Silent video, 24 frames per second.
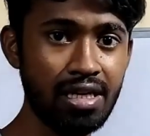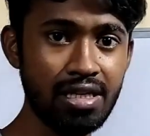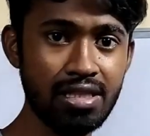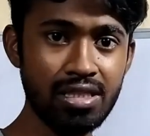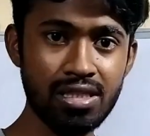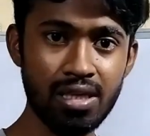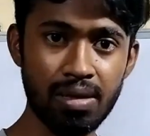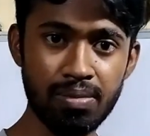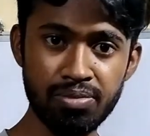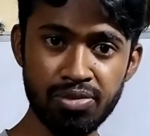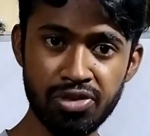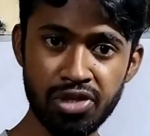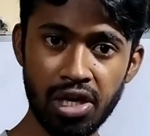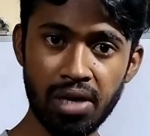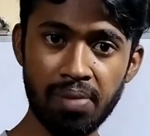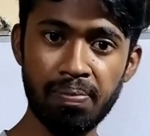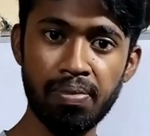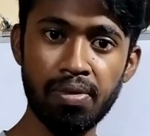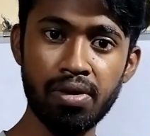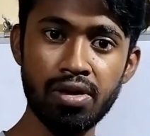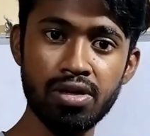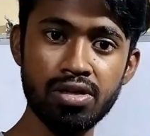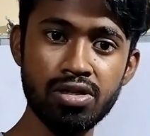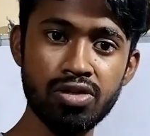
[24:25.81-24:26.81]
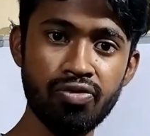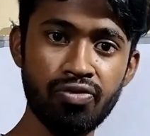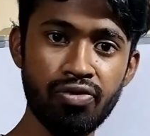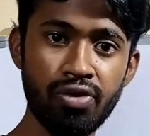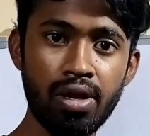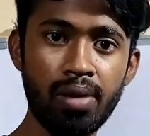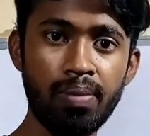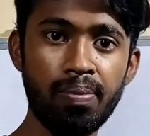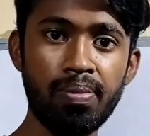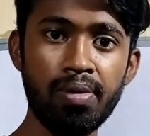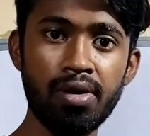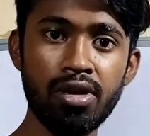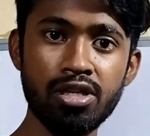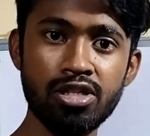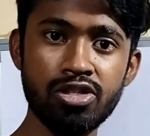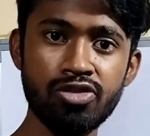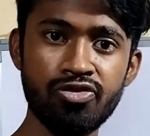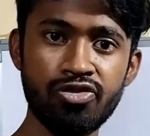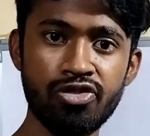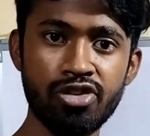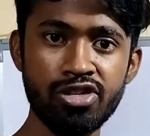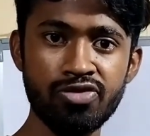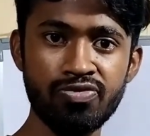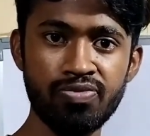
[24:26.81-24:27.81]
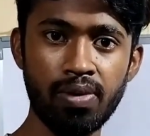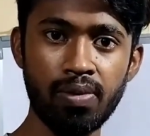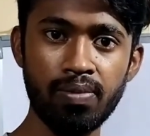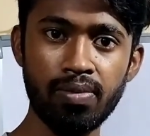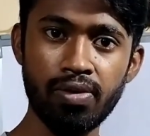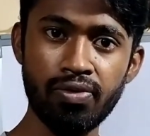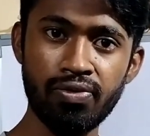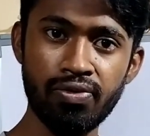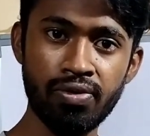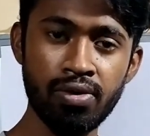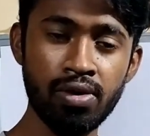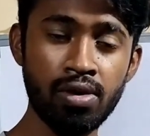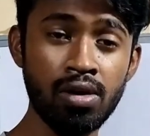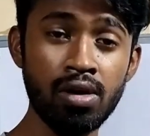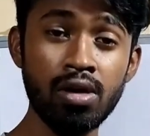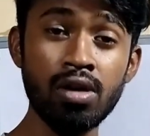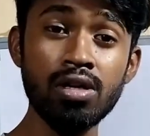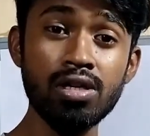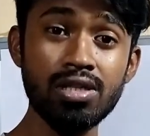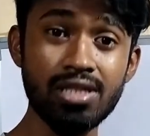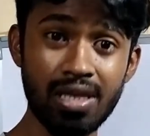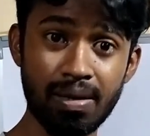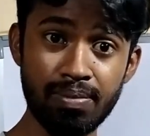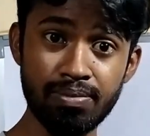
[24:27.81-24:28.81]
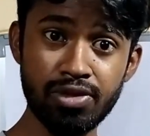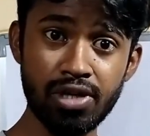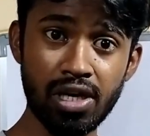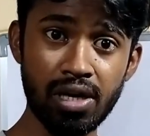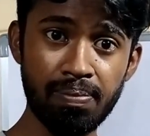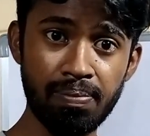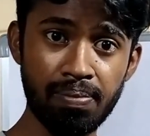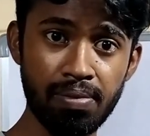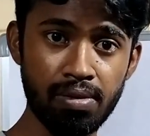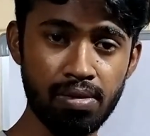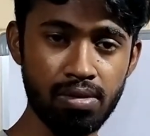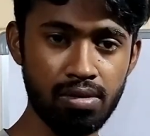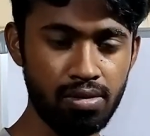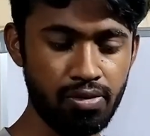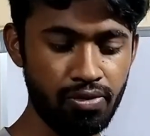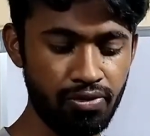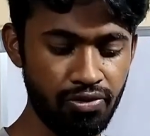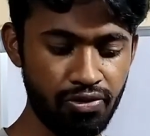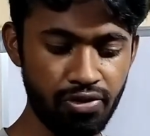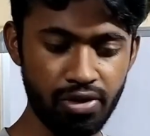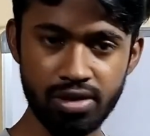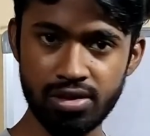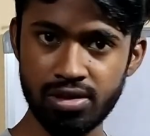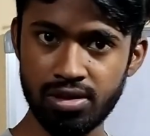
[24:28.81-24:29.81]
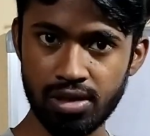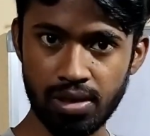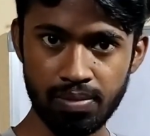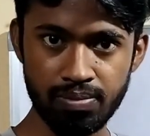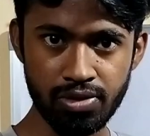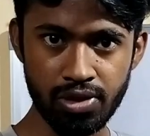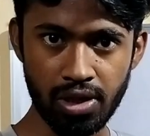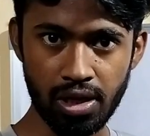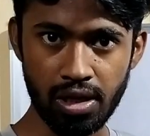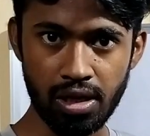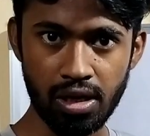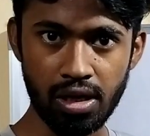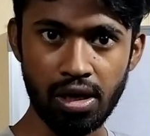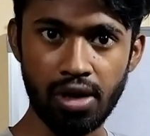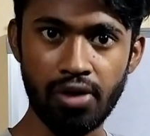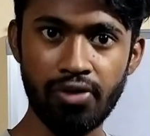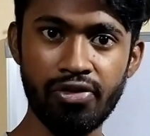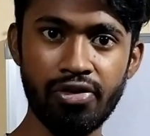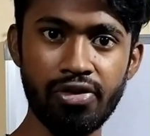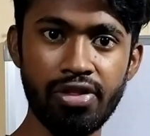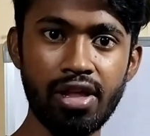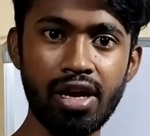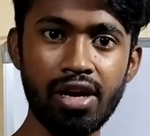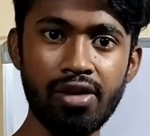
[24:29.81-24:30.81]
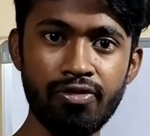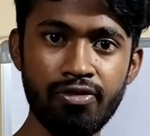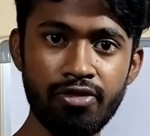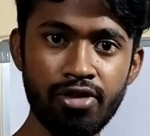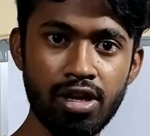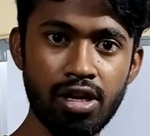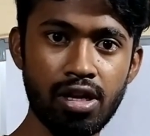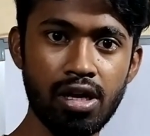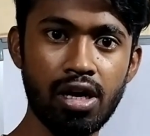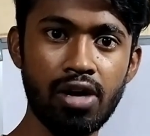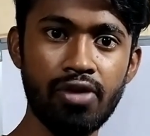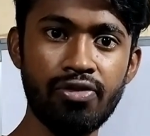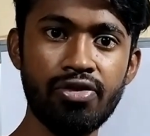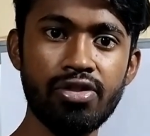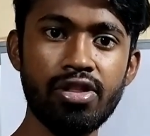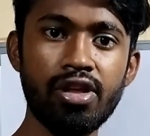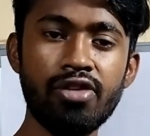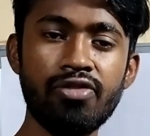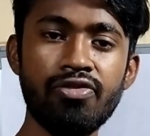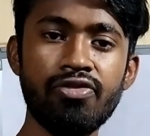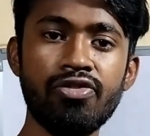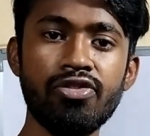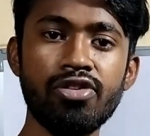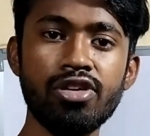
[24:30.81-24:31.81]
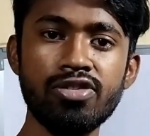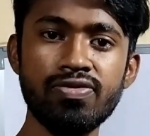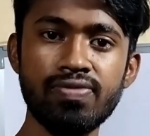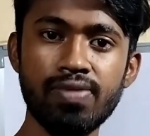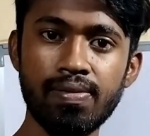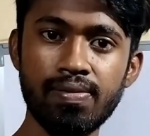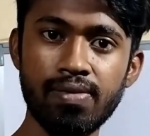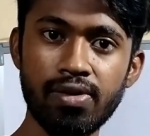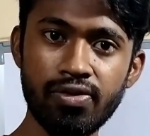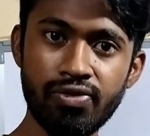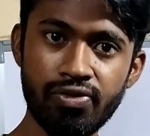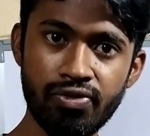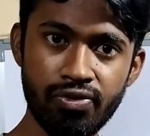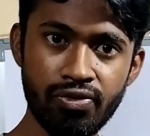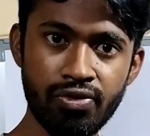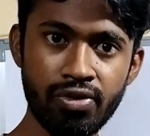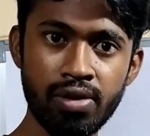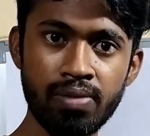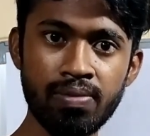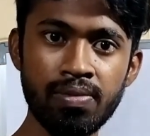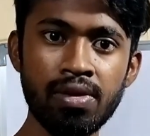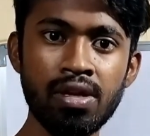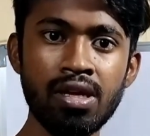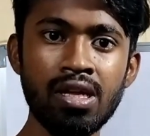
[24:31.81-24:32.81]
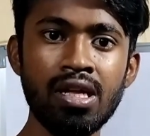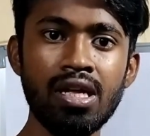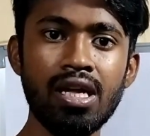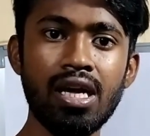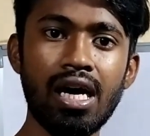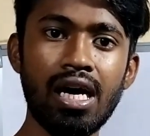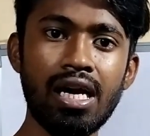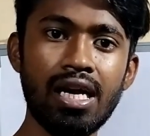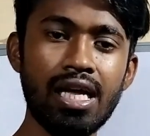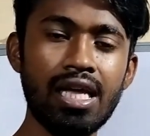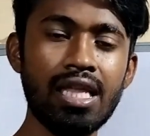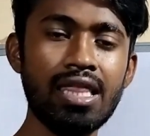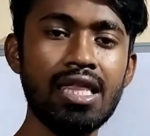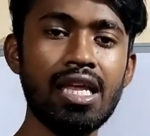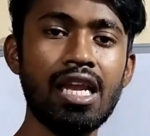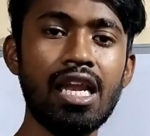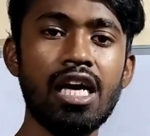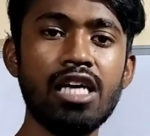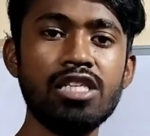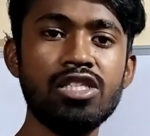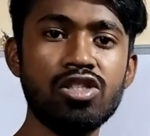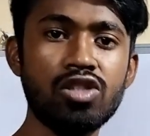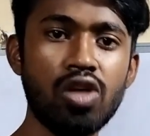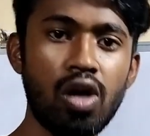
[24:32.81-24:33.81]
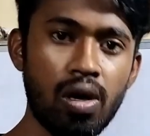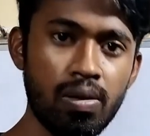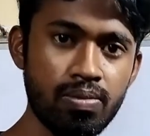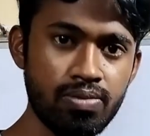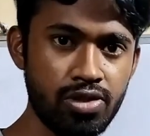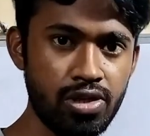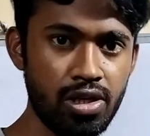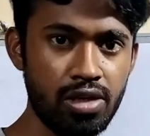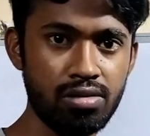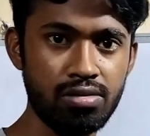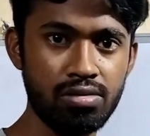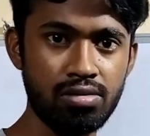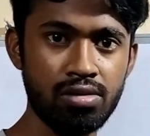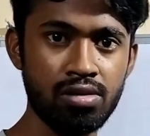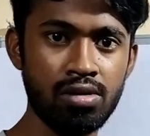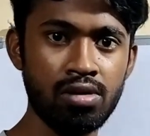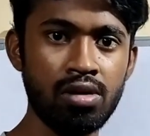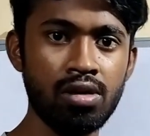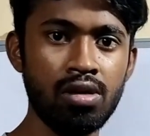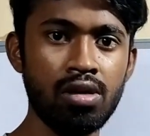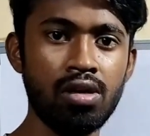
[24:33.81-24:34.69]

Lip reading: That is subject plus will plus first form of subject, first subject, after that will, after that first form of verb, and in the last object.